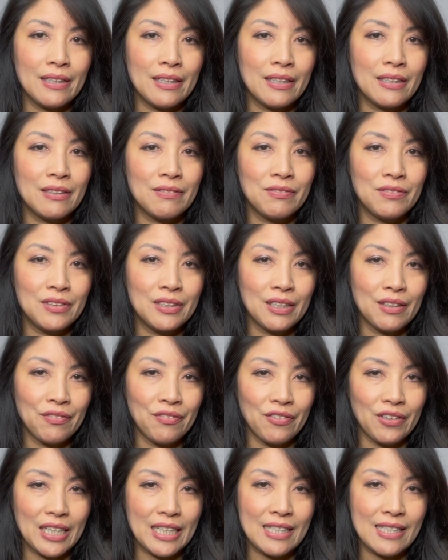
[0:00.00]
of
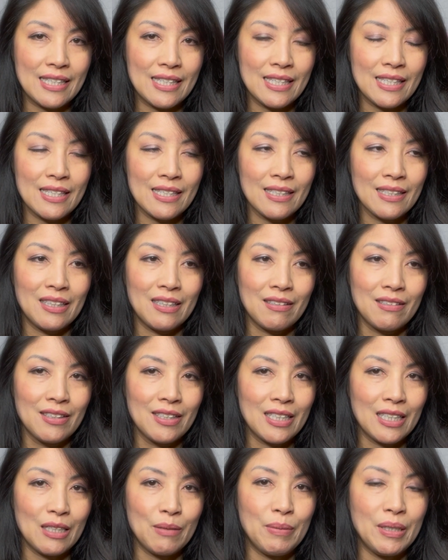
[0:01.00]
difference.
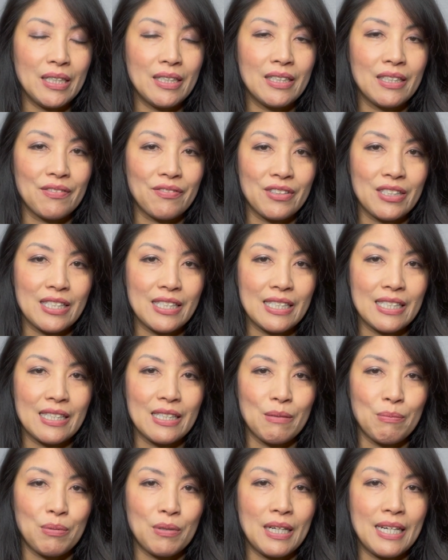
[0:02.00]
There's going to be a difference in
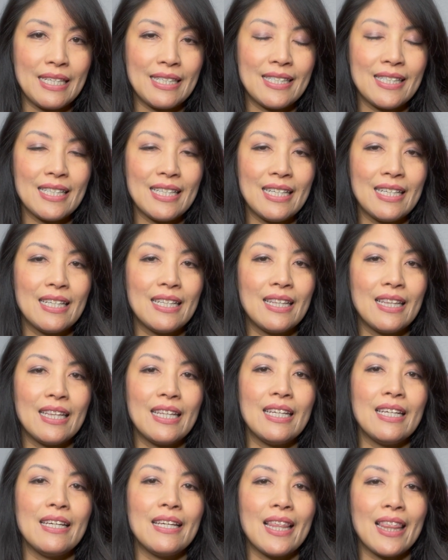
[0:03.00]
the price in
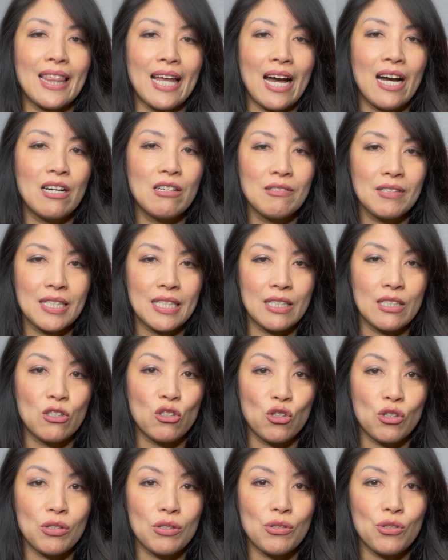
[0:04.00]
the
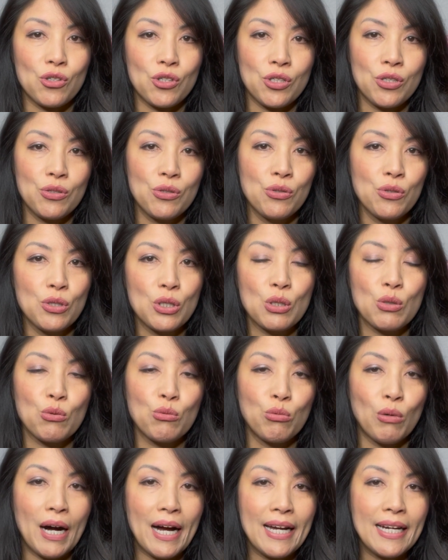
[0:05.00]
thousands. Choose
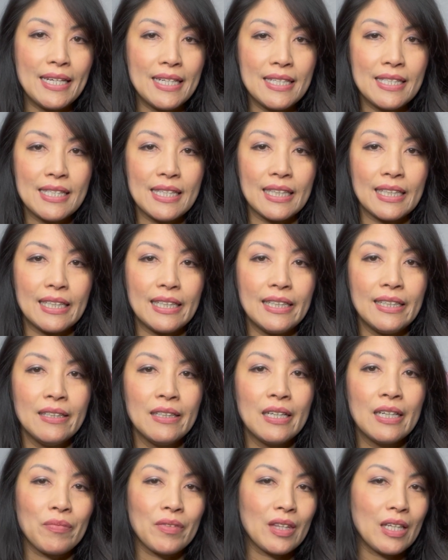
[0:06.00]

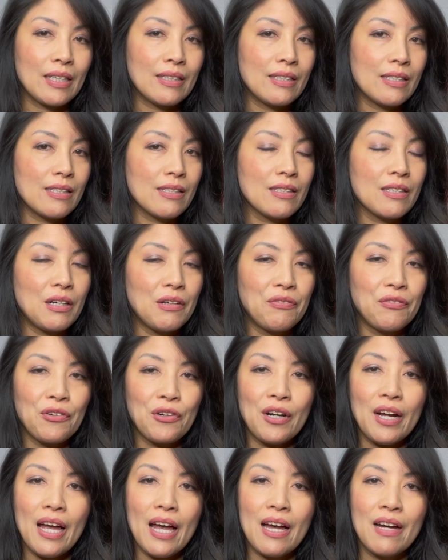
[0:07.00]
wisely. That doesn't go
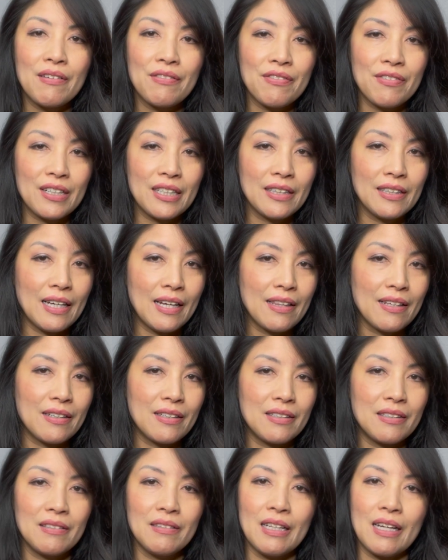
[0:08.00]
for every
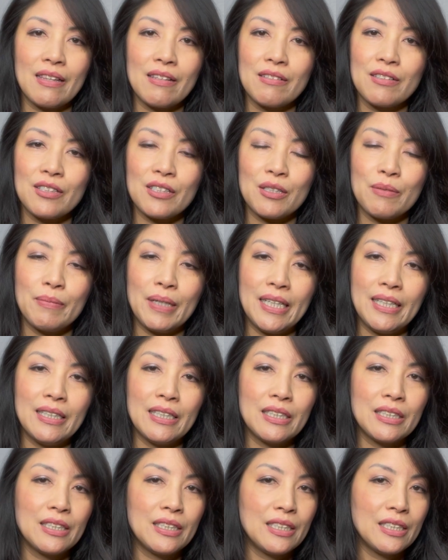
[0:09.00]
leather. Leathers are
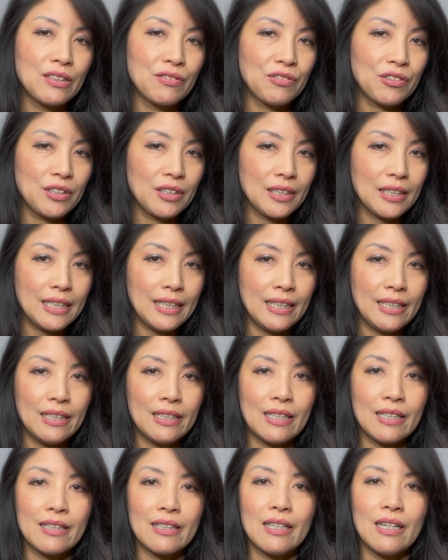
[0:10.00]
made differently.
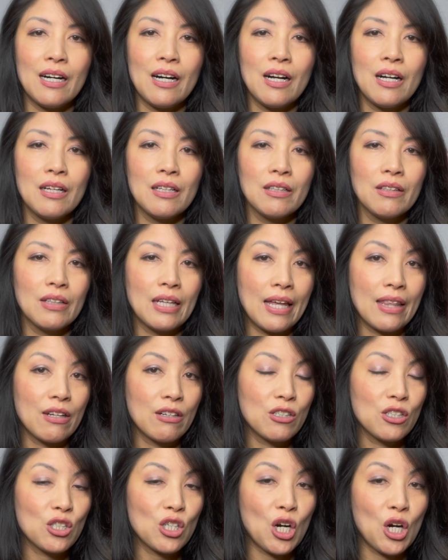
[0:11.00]
Not all
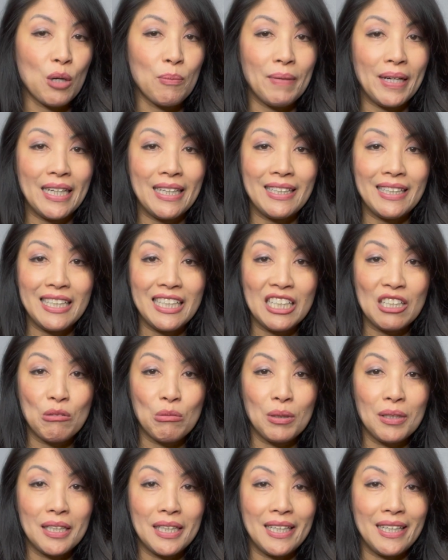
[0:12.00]
leathers are made
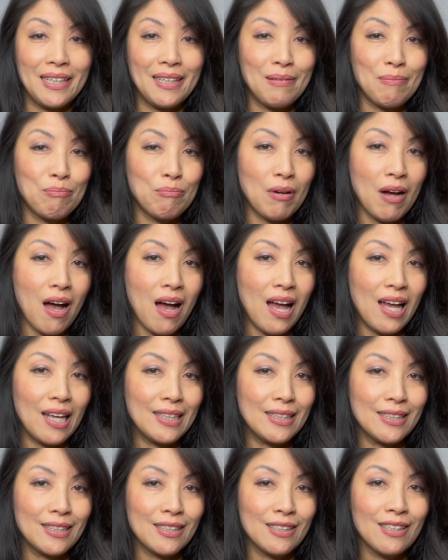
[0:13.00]
equally,
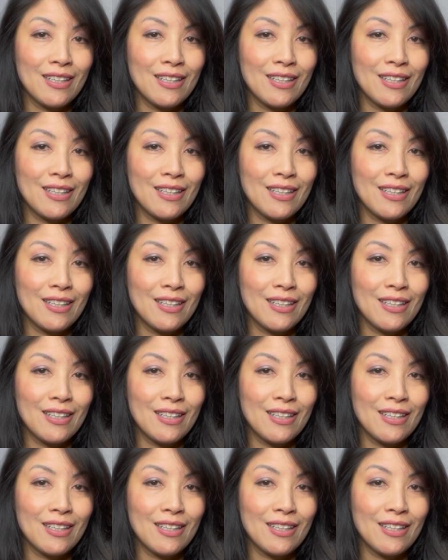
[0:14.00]
but